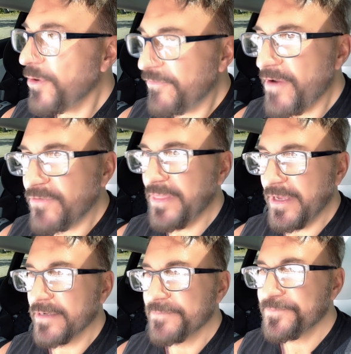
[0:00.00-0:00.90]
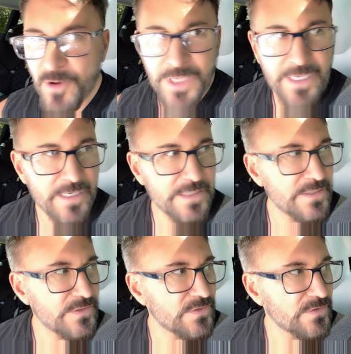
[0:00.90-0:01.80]
of everything. He
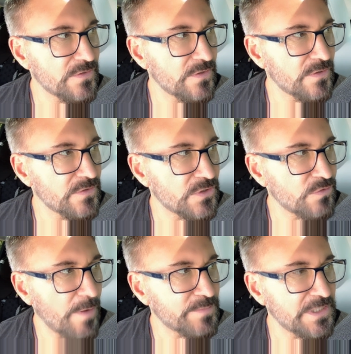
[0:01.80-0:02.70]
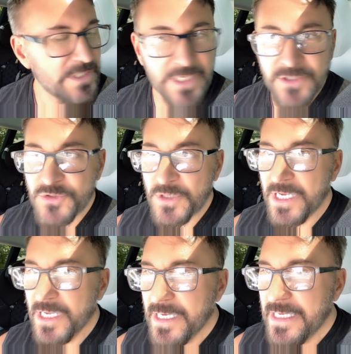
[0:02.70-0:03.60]
has disrupted this industry.
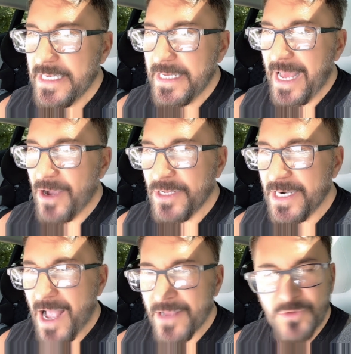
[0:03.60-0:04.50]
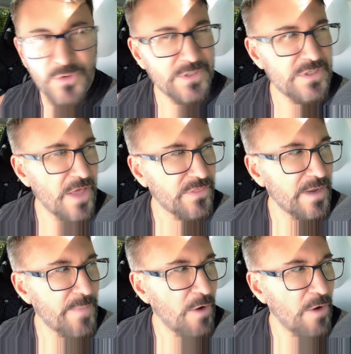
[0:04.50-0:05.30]
How could a guy who knows nothing about